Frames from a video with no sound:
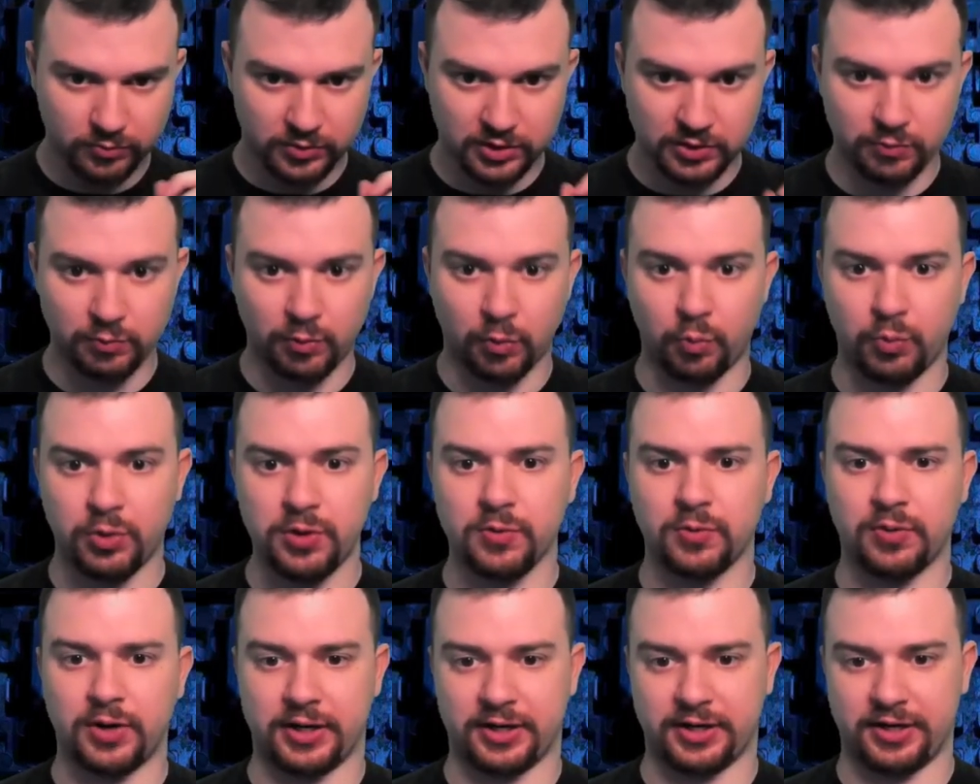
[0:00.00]
What we're
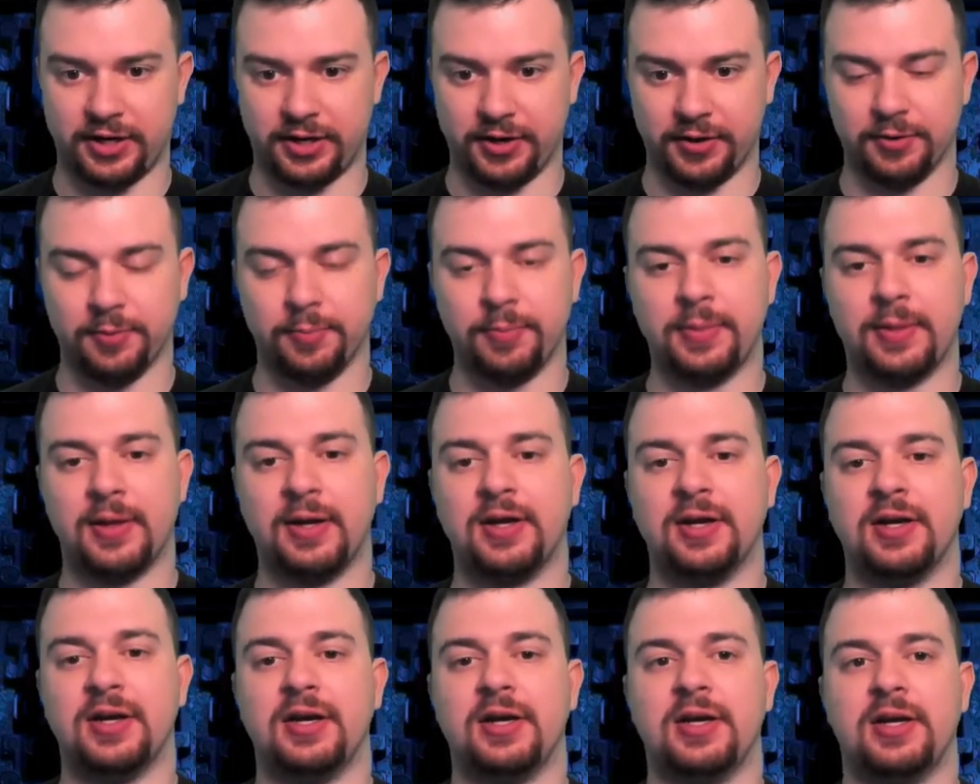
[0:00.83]
writing here
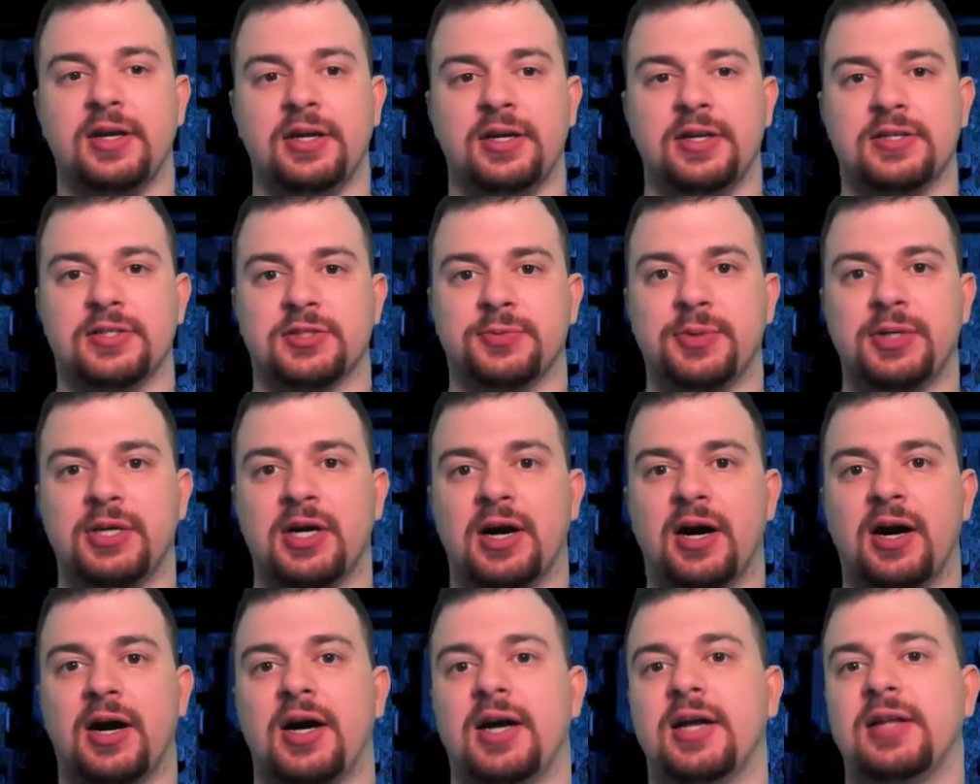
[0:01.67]
is gonna be
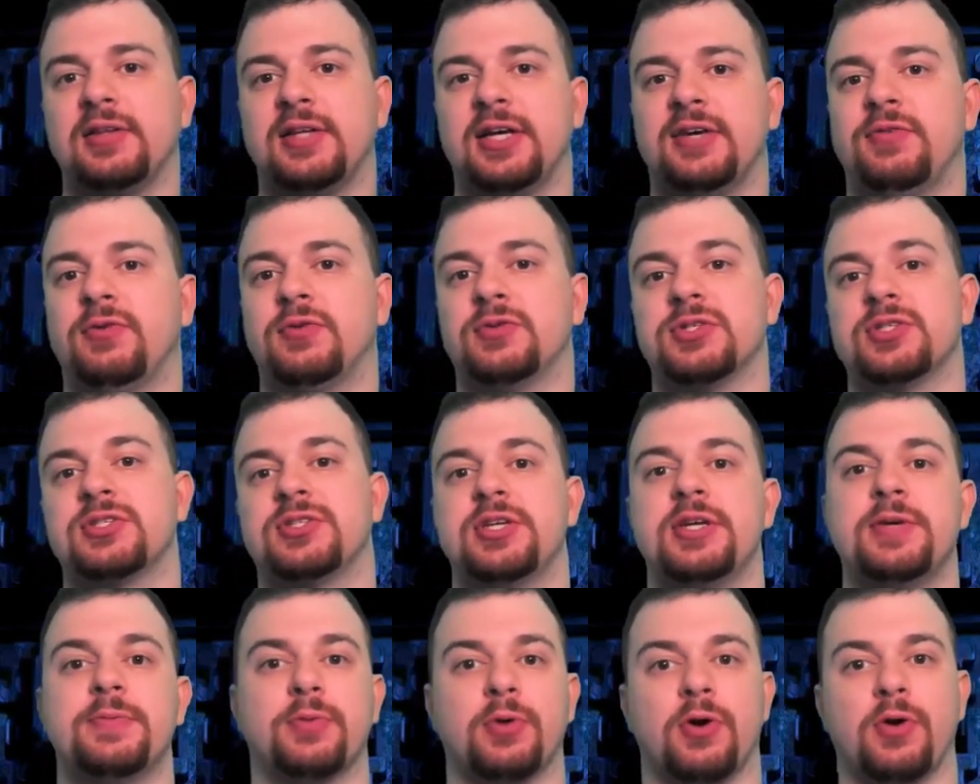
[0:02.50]
high level
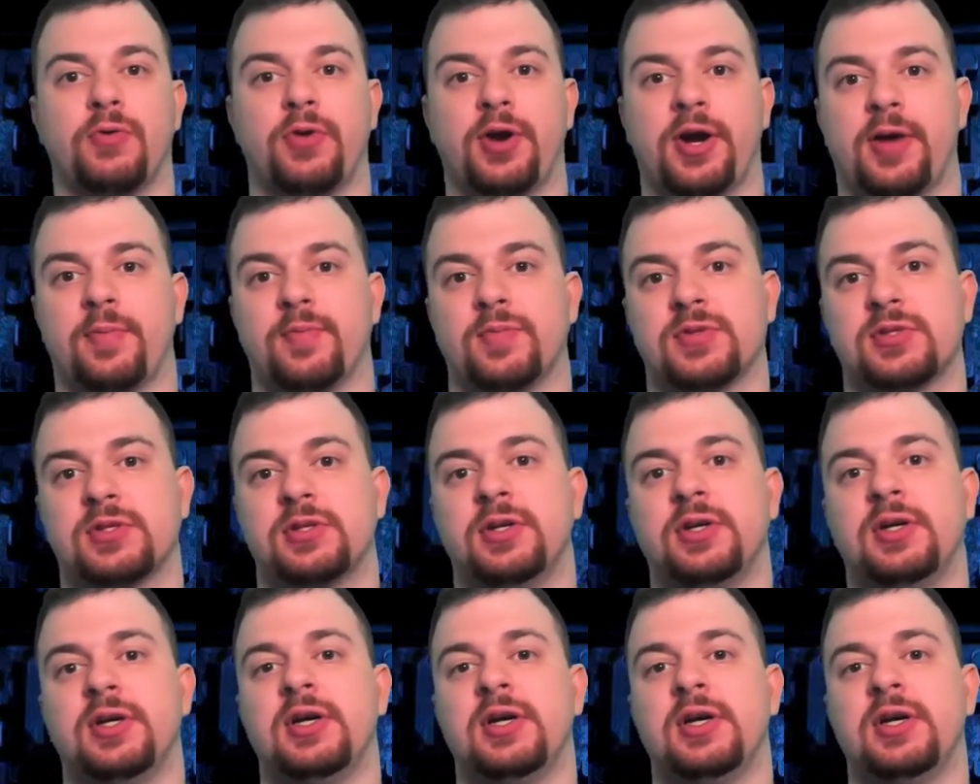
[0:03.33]
C programs.